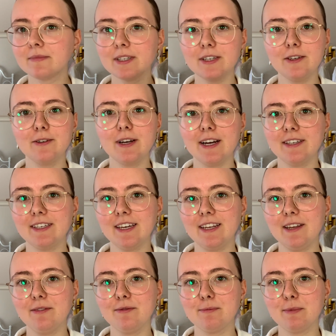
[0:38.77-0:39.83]
you guys get
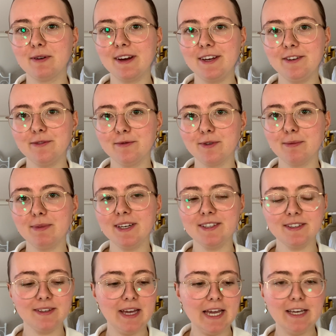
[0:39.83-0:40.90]
inspiration from this.
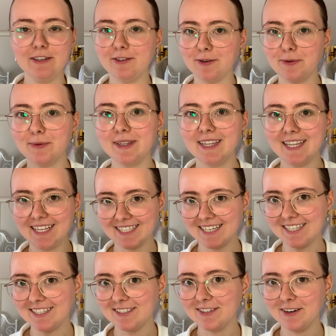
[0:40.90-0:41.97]
So let's get
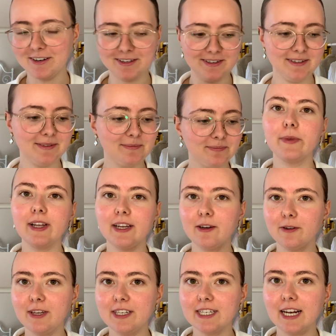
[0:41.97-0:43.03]
started. A little
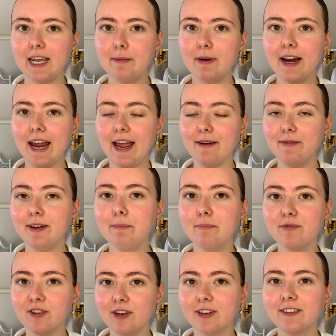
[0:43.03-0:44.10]
disclaimer: every
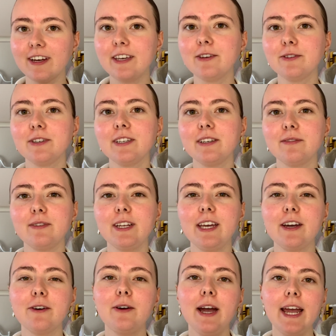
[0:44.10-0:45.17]
product I use in this video
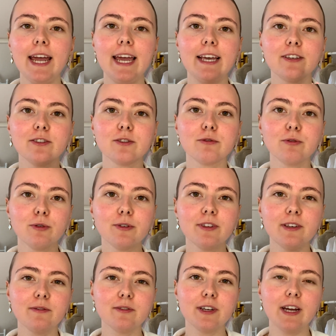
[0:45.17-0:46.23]
is cruelty
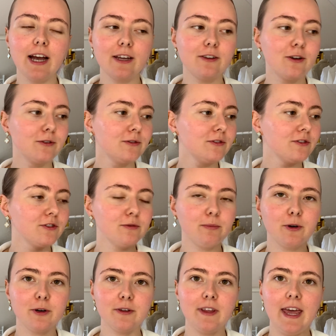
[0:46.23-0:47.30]
free. I don't
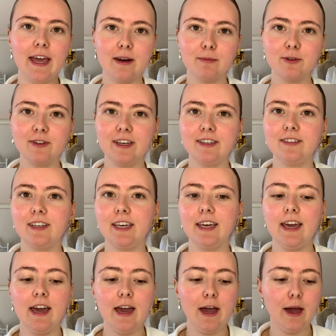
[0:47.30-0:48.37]
support animal testing.
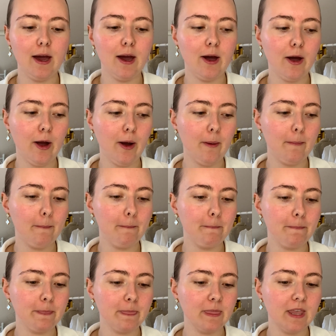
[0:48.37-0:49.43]

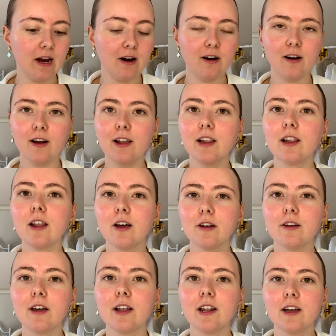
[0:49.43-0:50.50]
There are a
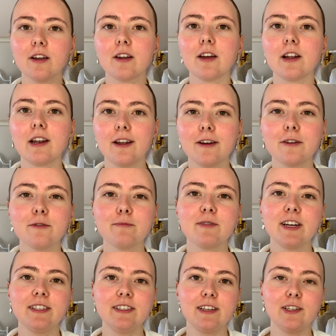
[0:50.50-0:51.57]
lot of
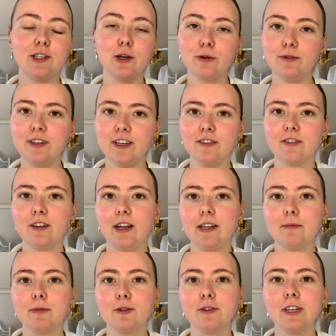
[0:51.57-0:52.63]
brands that don't test on
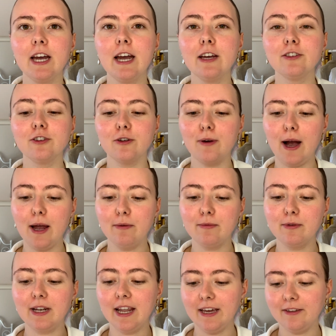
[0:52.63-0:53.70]
animals, so I would
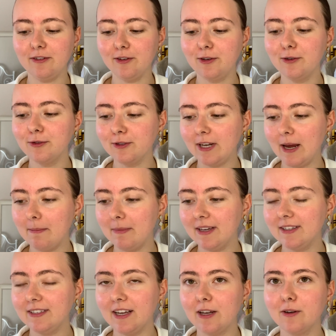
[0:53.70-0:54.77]
like to use them
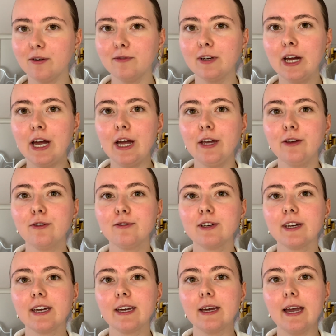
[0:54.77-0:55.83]
instead of
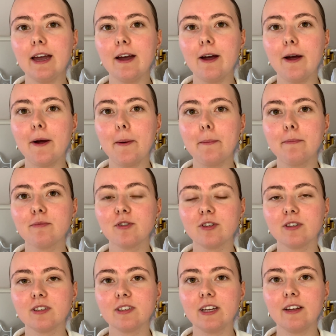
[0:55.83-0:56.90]
using
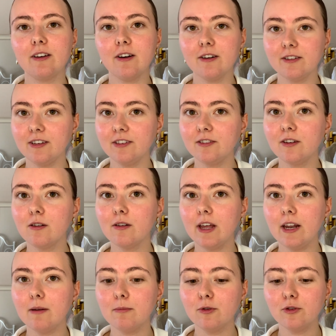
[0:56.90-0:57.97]
products that are tested on
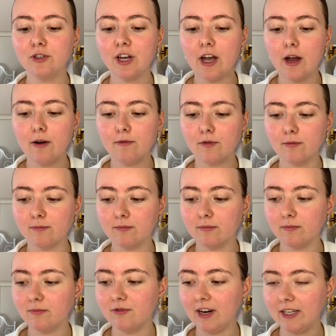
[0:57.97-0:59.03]
animals from
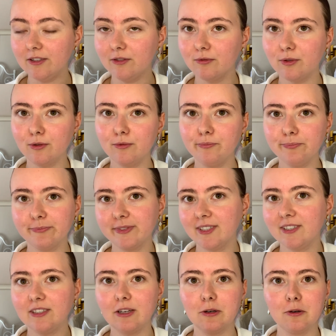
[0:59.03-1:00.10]
brands who
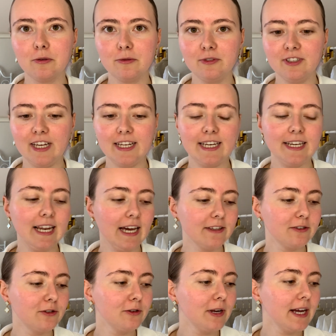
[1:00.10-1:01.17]
still sadly like to
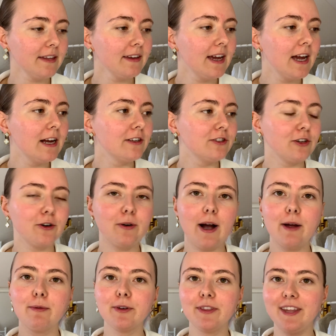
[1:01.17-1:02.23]
do that. So I
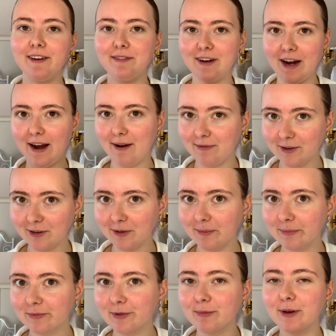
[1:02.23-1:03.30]
will never ever
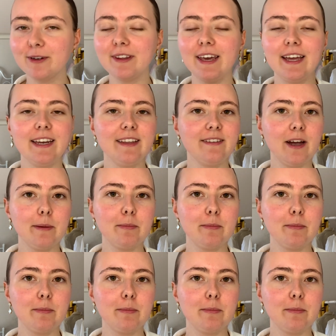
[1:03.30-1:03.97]
promote any type